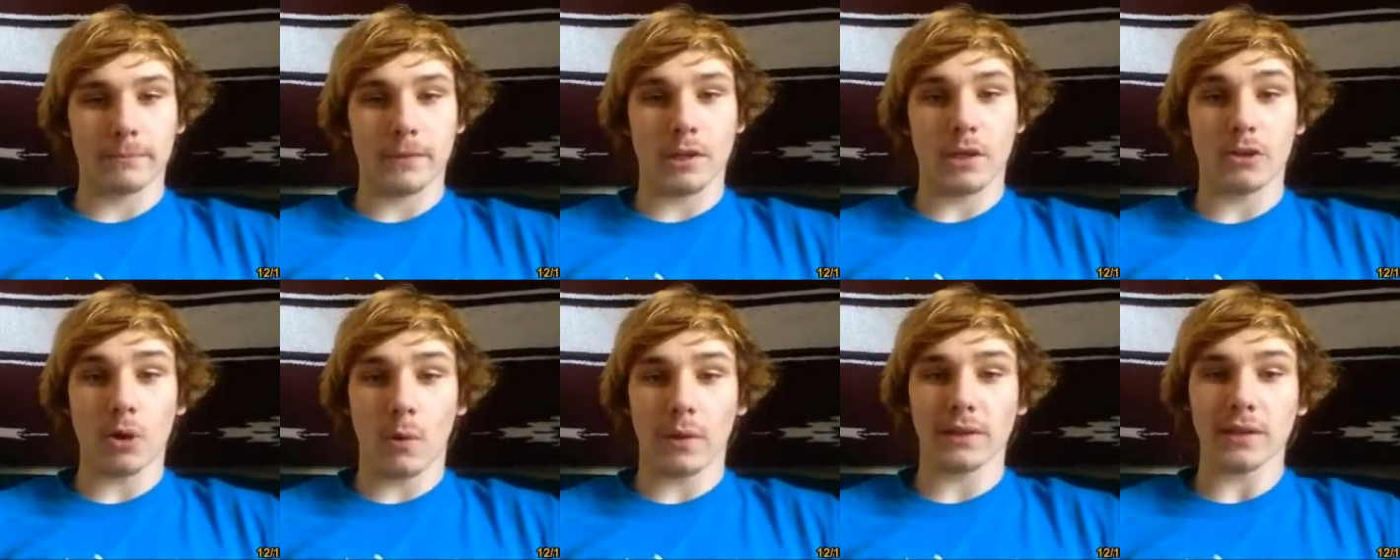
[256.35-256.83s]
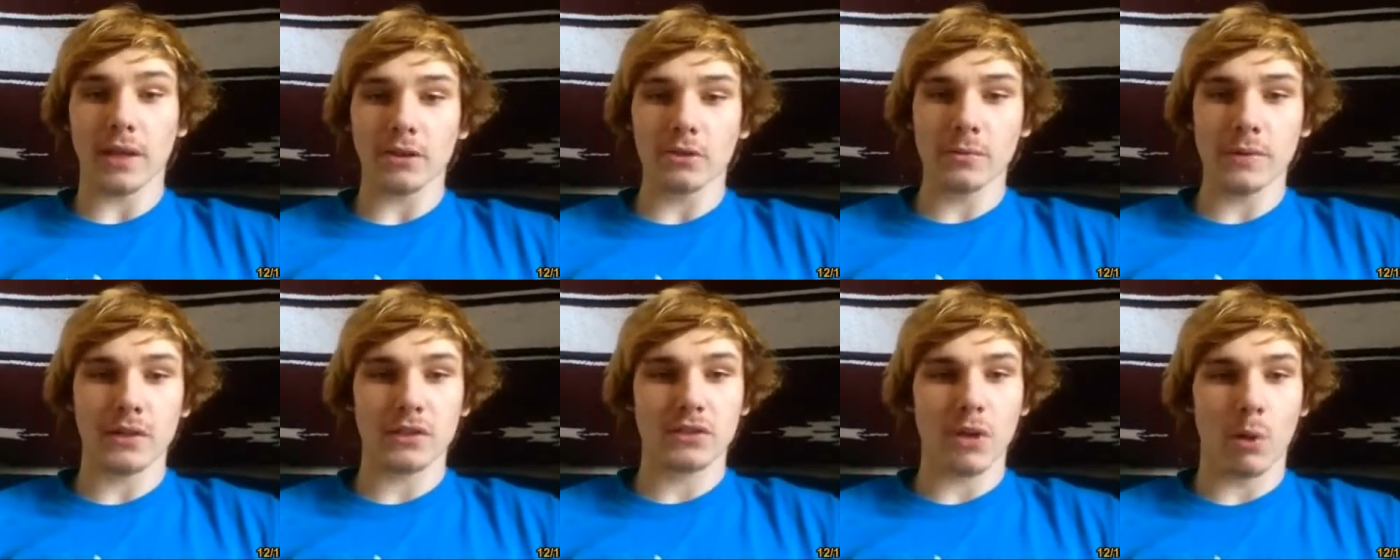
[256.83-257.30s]
knowing that
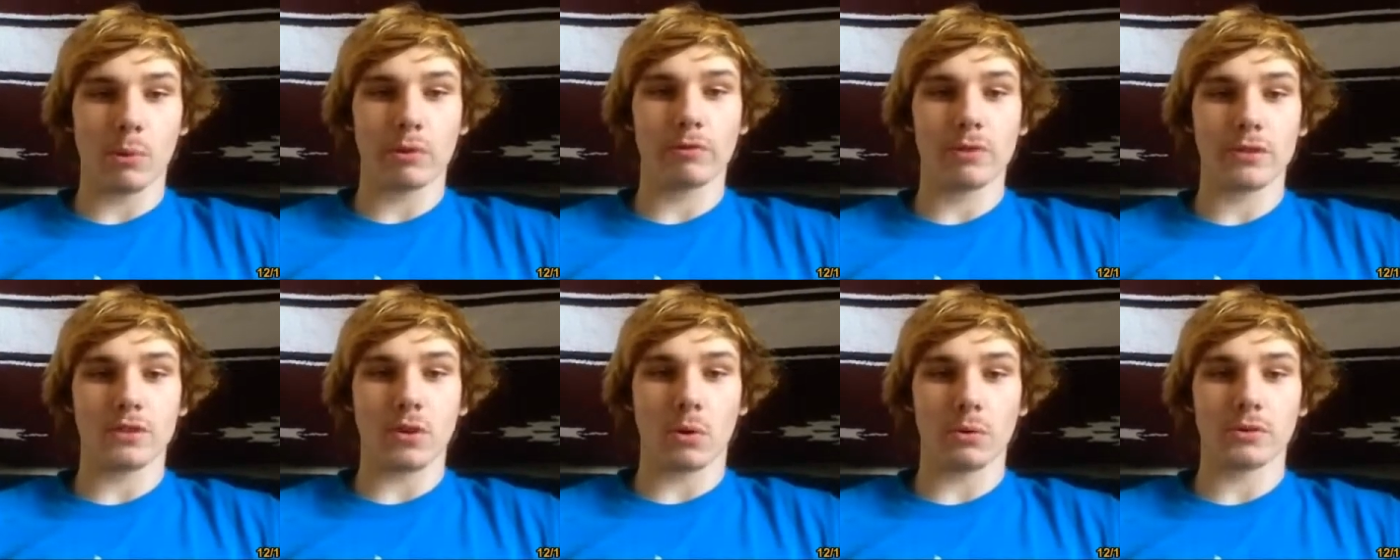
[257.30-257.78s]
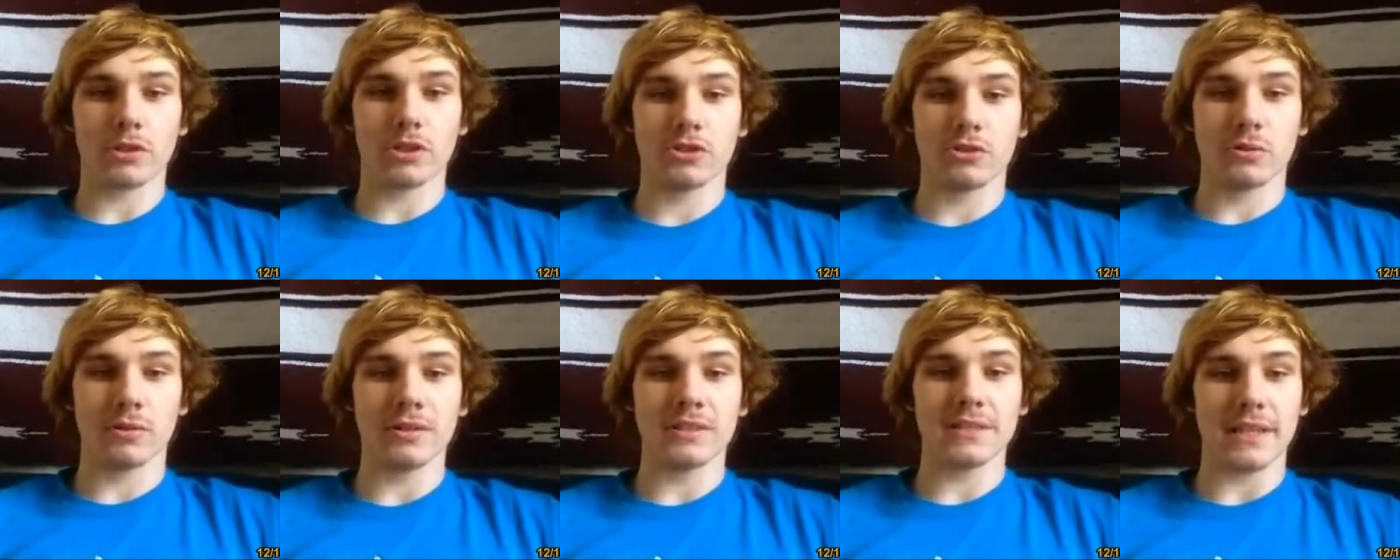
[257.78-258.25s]
doing so would result in the
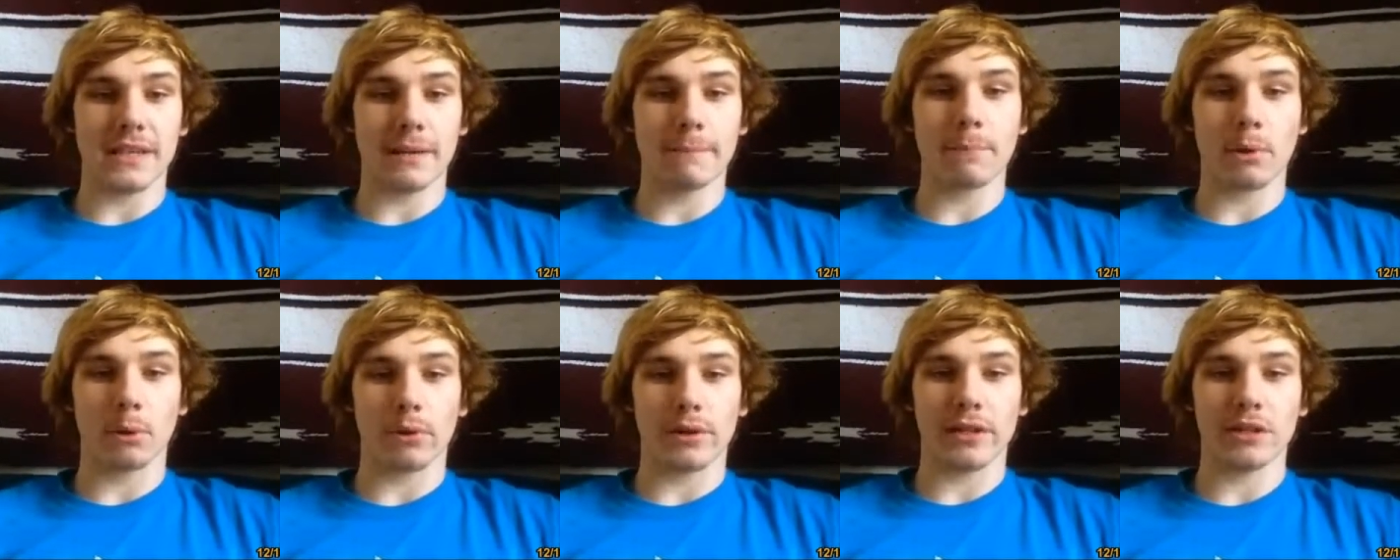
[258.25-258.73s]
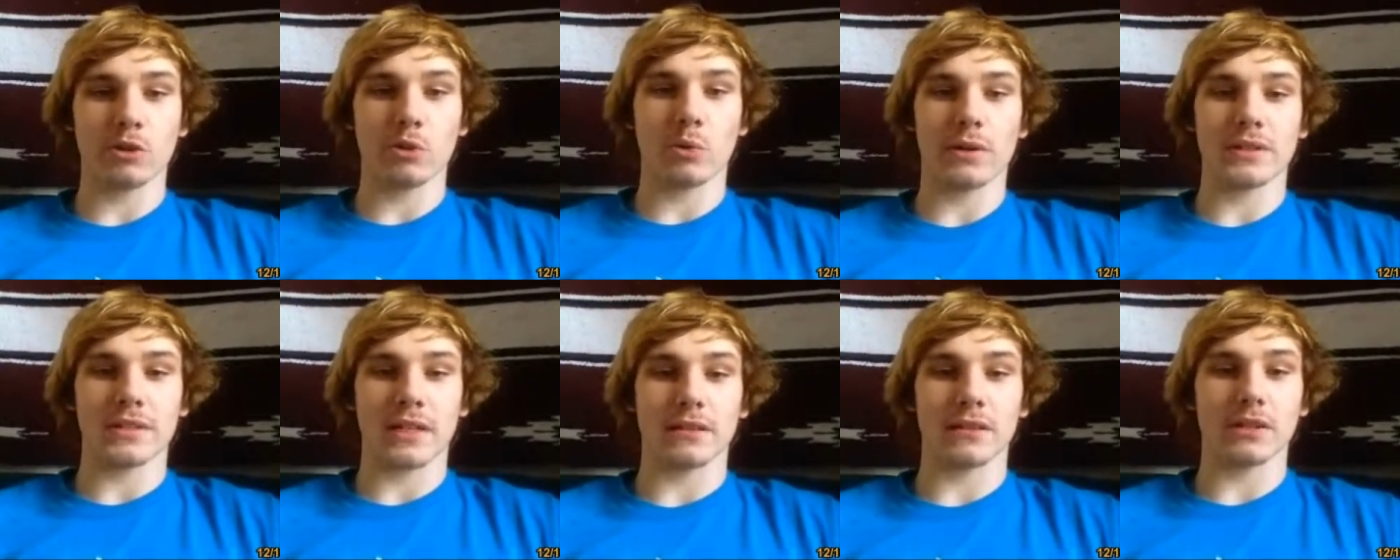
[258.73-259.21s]
student's inability to
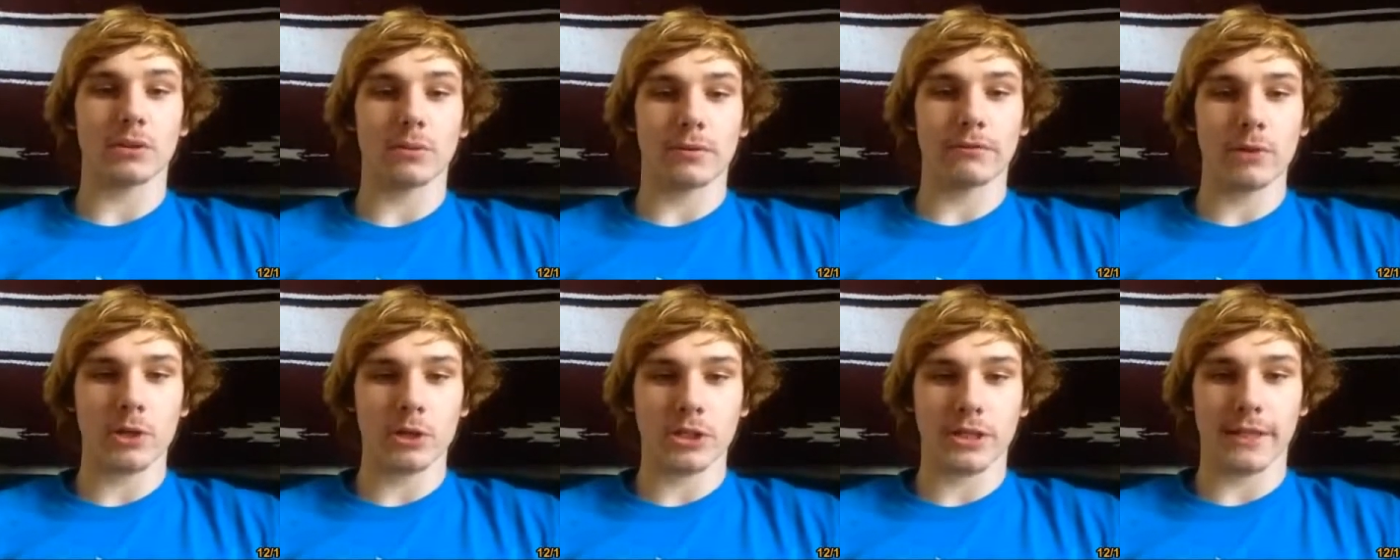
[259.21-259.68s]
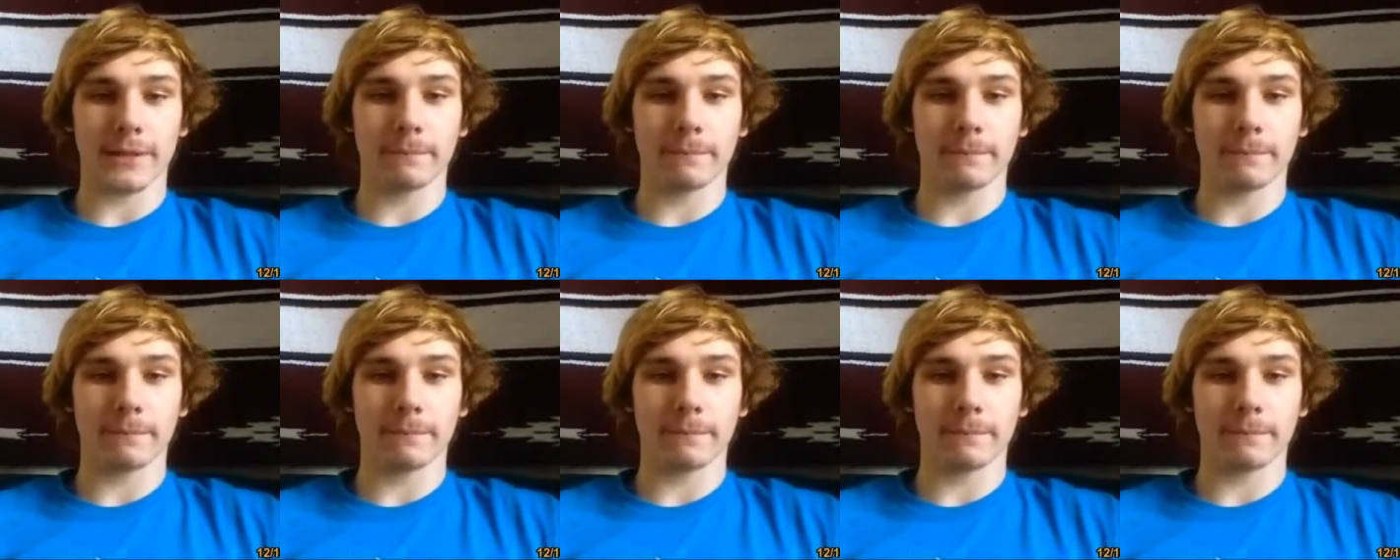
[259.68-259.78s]
attend the university.